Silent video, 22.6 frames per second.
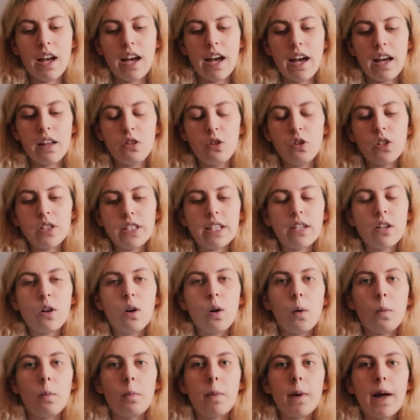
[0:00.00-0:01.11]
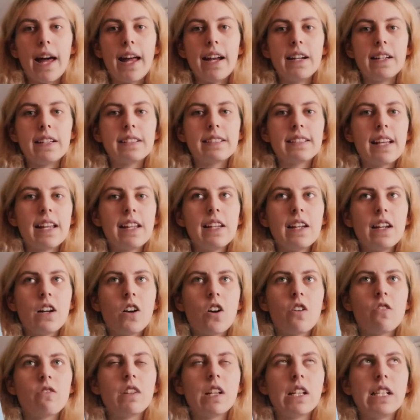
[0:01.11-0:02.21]
I looked it up and it said it
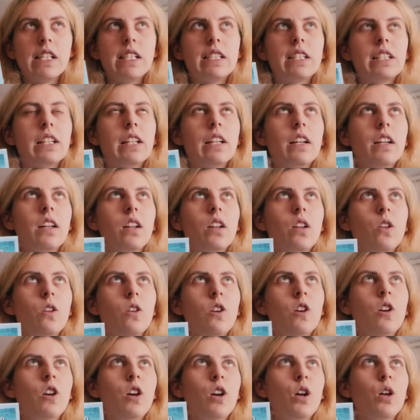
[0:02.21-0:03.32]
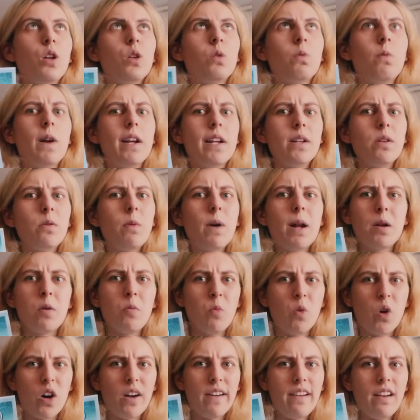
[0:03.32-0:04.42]
got released in
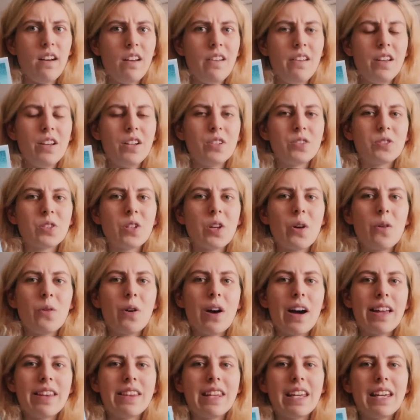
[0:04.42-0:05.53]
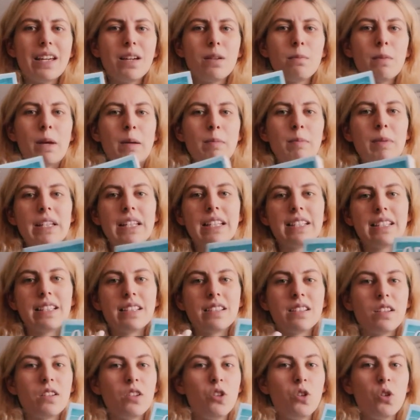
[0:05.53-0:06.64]
2021. So I think maybe this
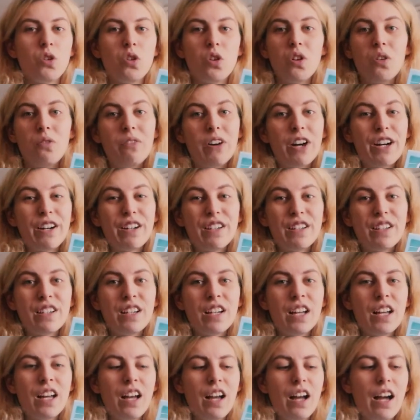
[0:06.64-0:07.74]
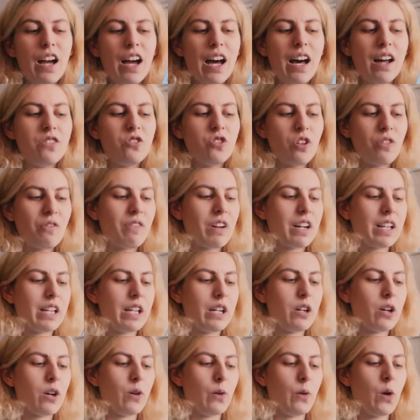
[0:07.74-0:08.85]
is a new cover. I don't really
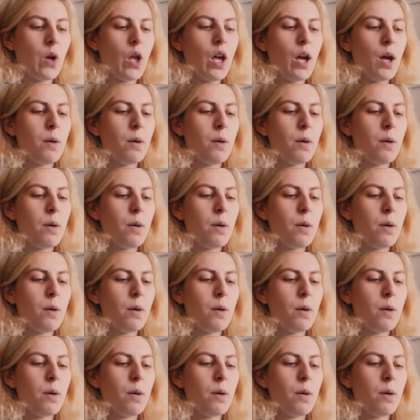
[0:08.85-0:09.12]
know.